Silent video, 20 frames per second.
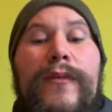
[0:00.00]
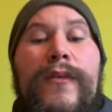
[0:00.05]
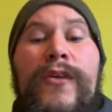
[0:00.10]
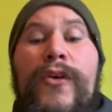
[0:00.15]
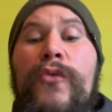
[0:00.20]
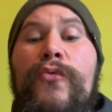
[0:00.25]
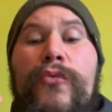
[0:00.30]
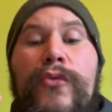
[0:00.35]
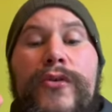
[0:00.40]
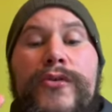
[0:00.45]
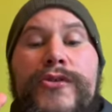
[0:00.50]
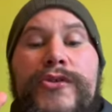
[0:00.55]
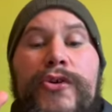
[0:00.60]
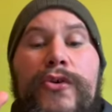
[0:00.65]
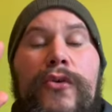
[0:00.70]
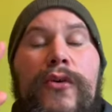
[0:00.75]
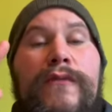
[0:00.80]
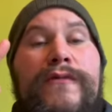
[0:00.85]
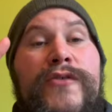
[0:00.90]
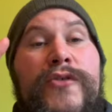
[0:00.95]
rule
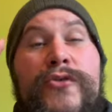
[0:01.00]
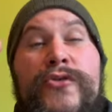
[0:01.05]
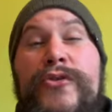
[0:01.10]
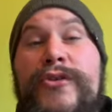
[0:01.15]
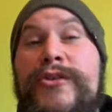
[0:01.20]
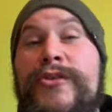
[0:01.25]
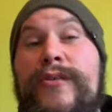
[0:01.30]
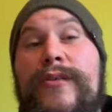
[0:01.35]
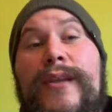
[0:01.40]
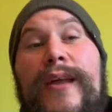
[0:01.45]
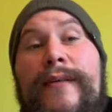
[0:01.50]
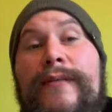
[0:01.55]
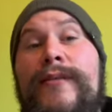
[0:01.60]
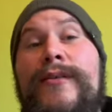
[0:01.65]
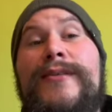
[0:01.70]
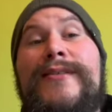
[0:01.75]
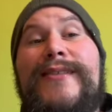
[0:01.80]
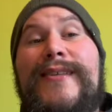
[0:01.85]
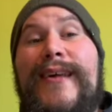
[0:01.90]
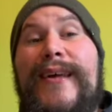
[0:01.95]
2 of nutritional
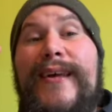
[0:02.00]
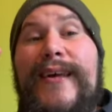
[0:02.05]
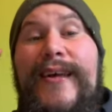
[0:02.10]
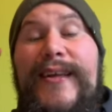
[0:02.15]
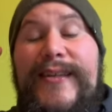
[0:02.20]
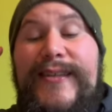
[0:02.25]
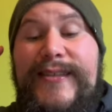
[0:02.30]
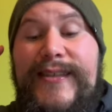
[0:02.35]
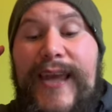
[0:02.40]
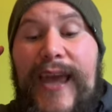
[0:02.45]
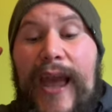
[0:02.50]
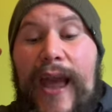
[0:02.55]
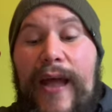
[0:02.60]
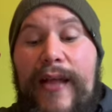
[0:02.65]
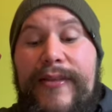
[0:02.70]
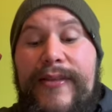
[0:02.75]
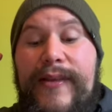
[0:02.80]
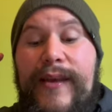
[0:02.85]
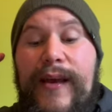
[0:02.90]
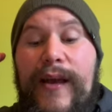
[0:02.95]
levels is
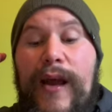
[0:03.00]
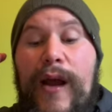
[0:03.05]
get